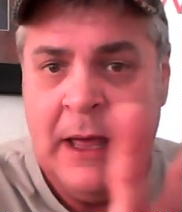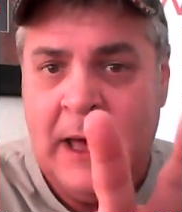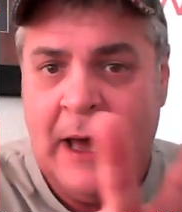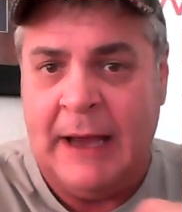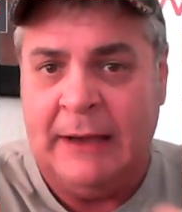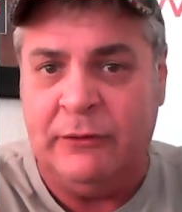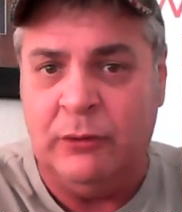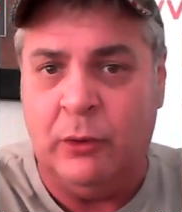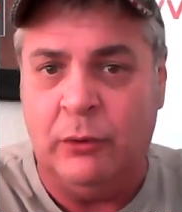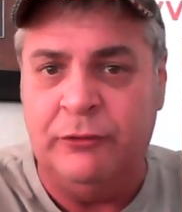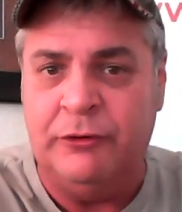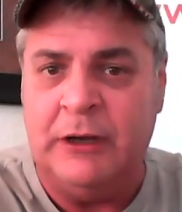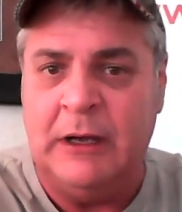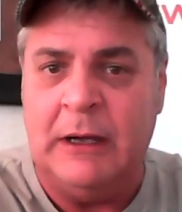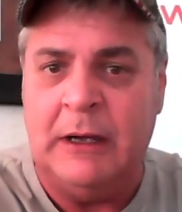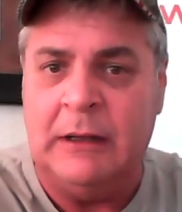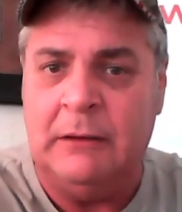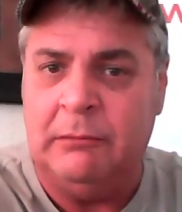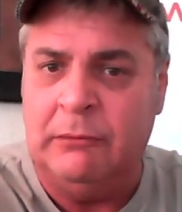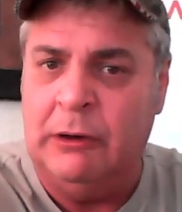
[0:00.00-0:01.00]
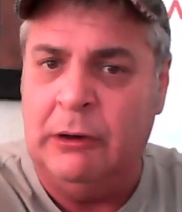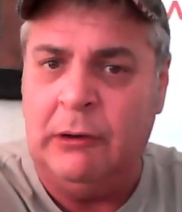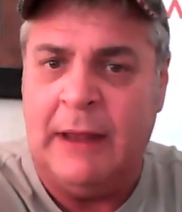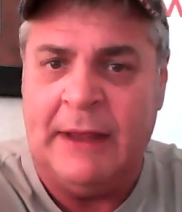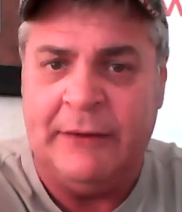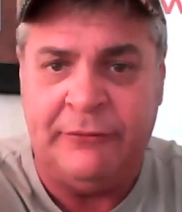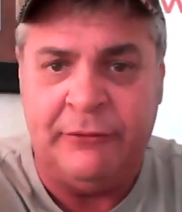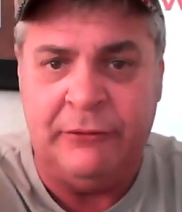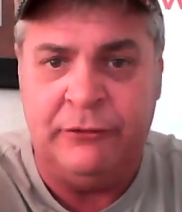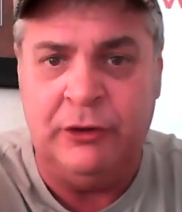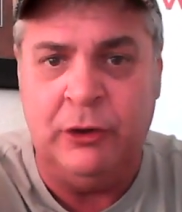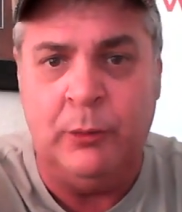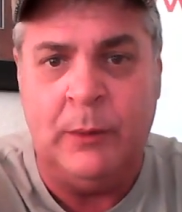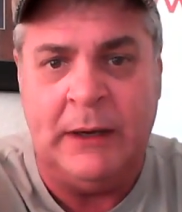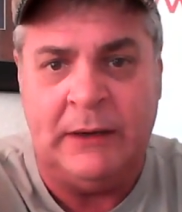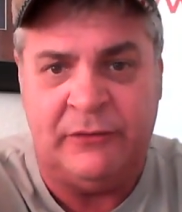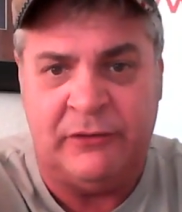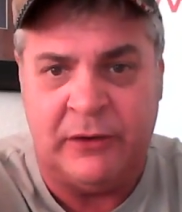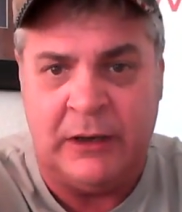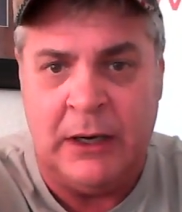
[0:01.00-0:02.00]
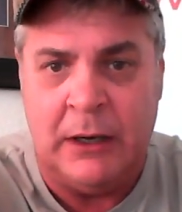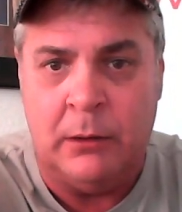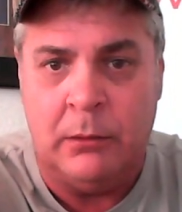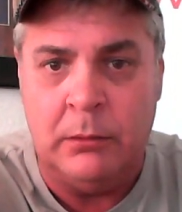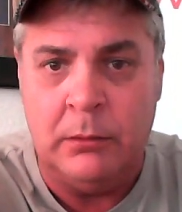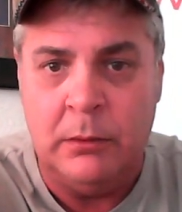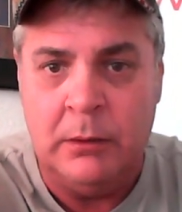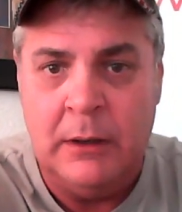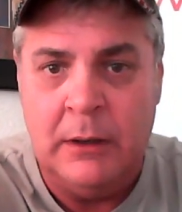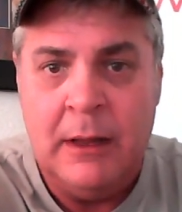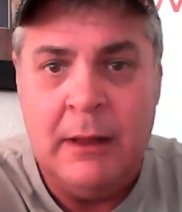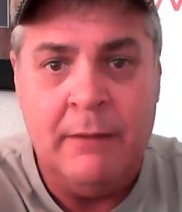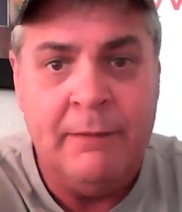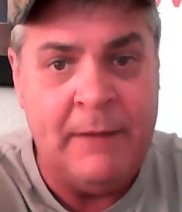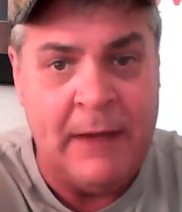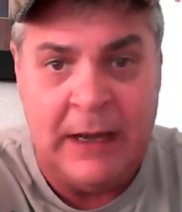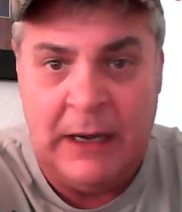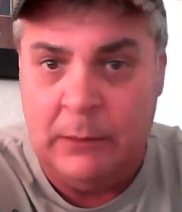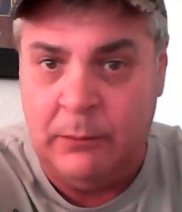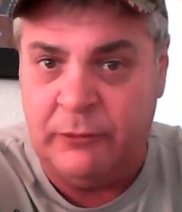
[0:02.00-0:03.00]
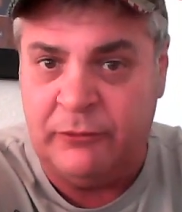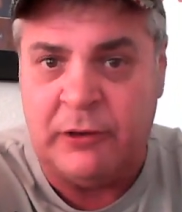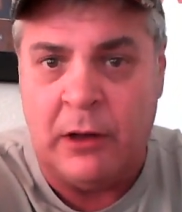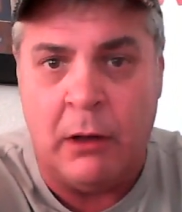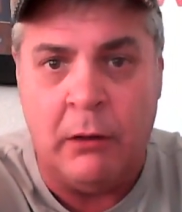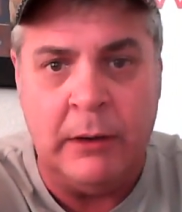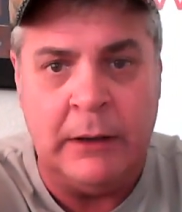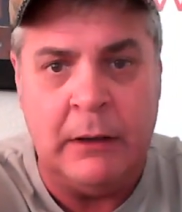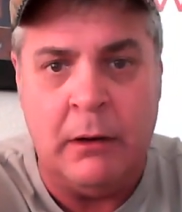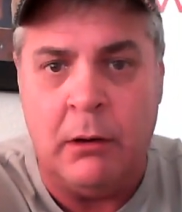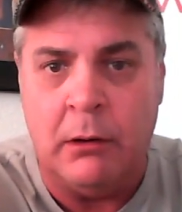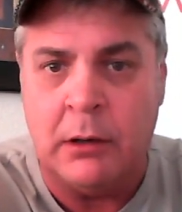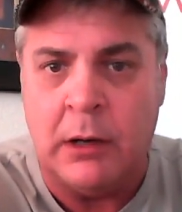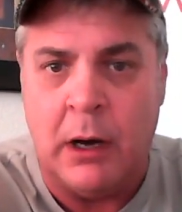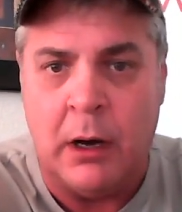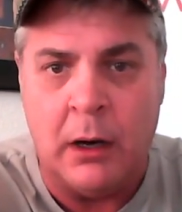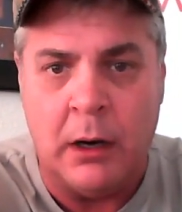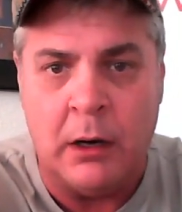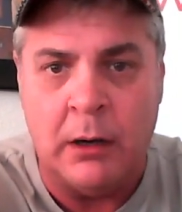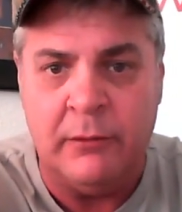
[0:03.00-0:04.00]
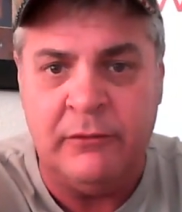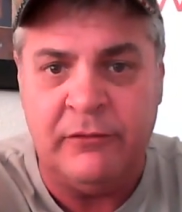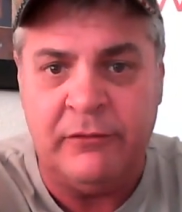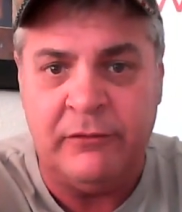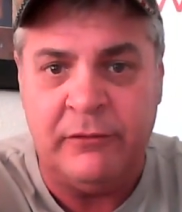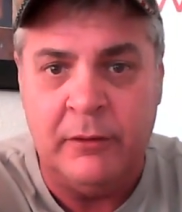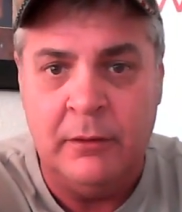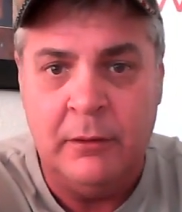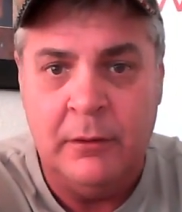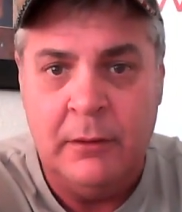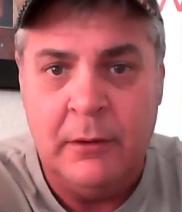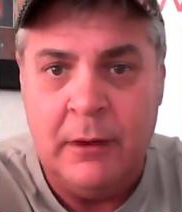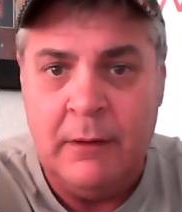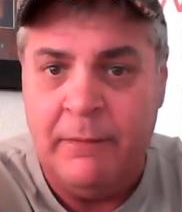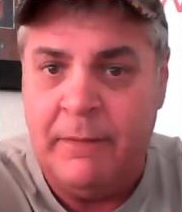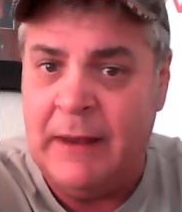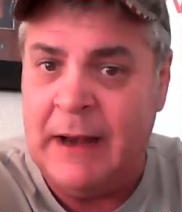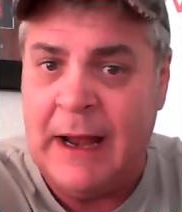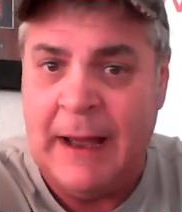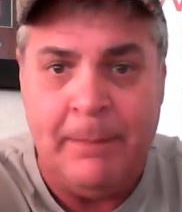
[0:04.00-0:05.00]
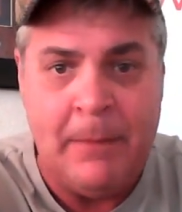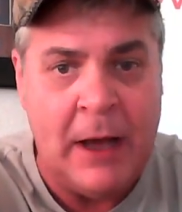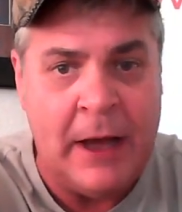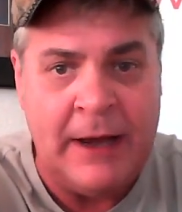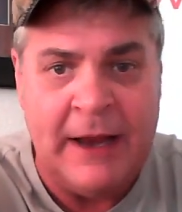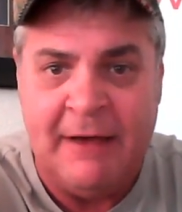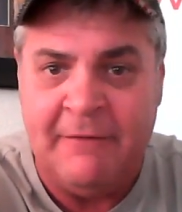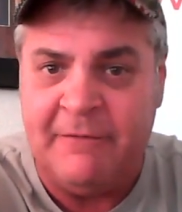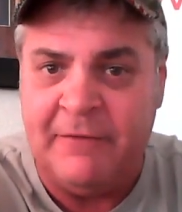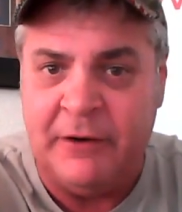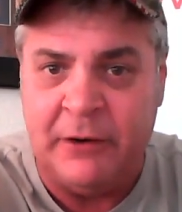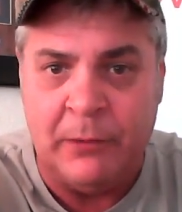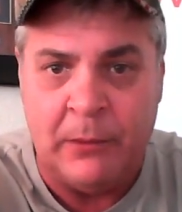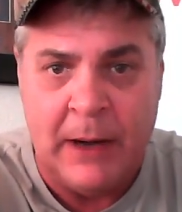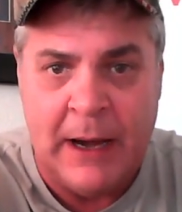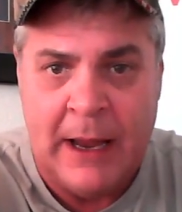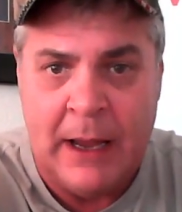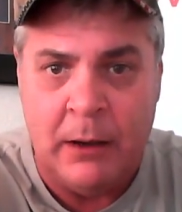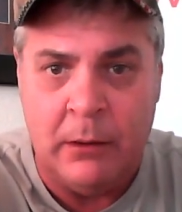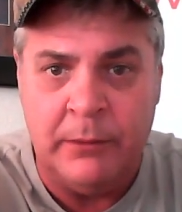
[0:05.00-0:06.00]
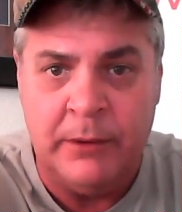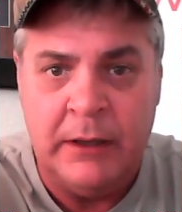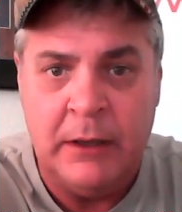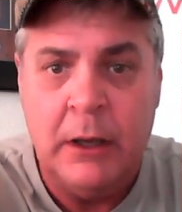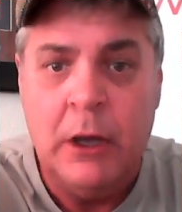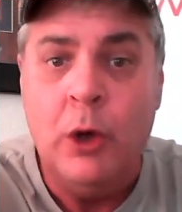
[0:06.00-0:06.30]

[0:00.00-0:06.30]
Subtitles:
I told you a little less than 2 weeks ago that it was calling all cars, that I'm not effing around.